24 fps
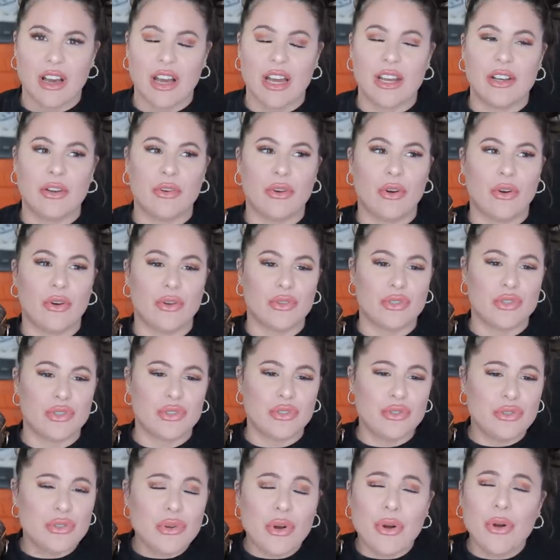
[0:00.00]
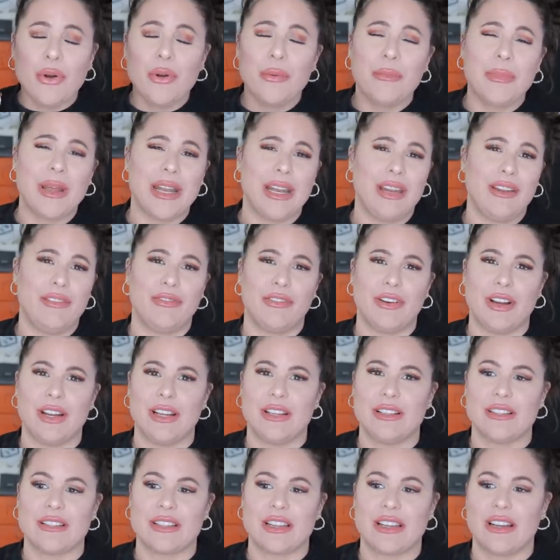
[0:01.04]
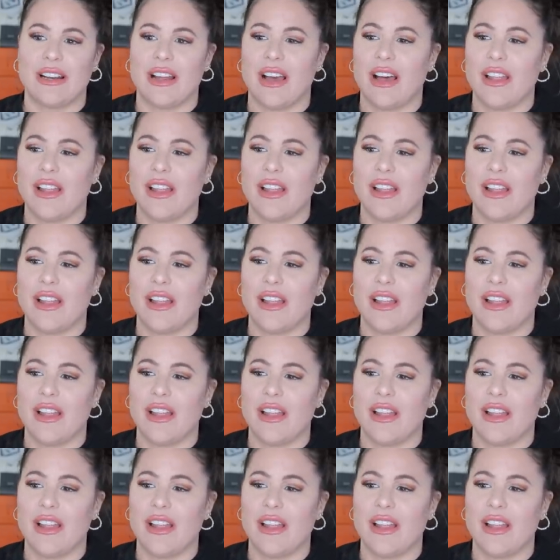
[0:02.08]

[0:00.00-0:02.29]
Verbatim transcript: I know so many friends and